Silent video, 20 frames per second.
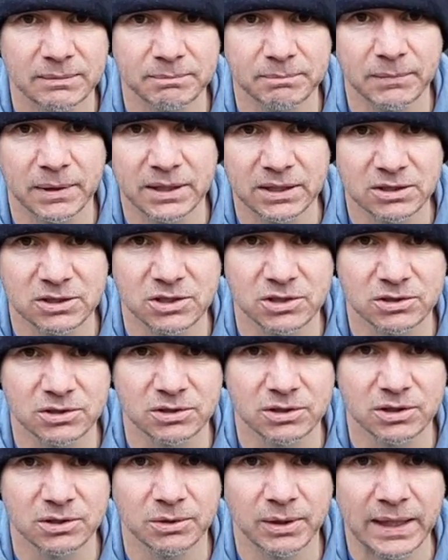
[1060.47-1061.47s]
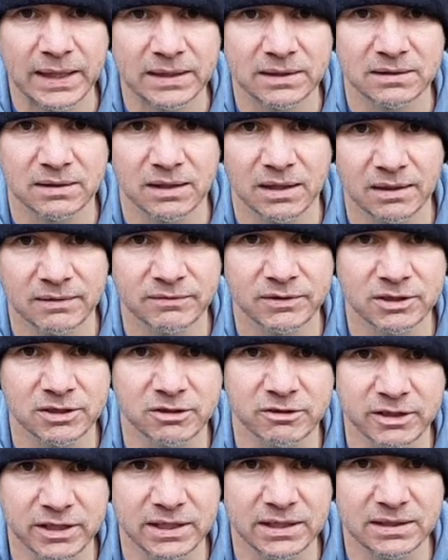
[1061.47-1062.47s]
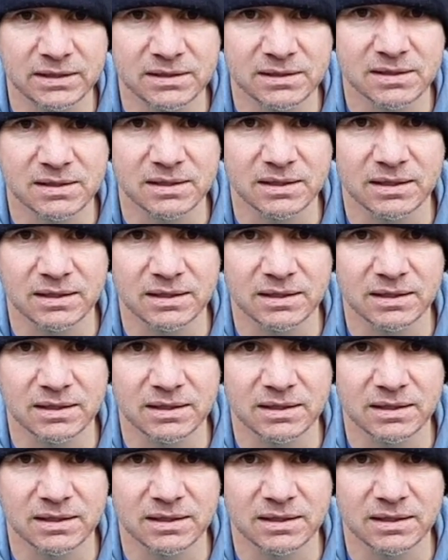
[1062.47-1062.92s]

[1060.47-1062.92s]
make sure you add other greens